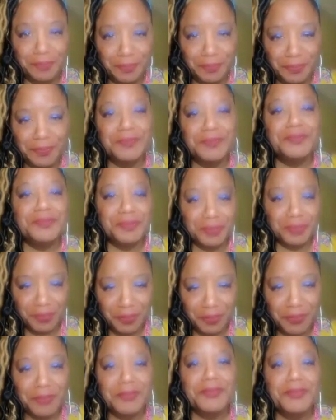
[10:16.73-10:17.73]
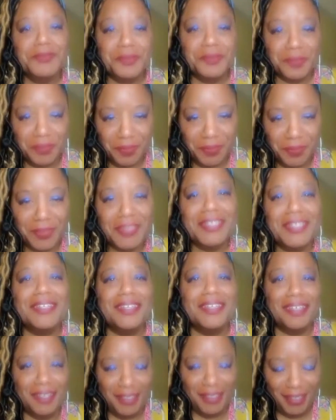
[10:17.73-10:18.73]
a male perspective
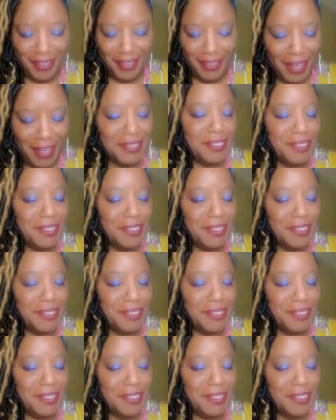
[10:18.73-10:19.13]
because we don't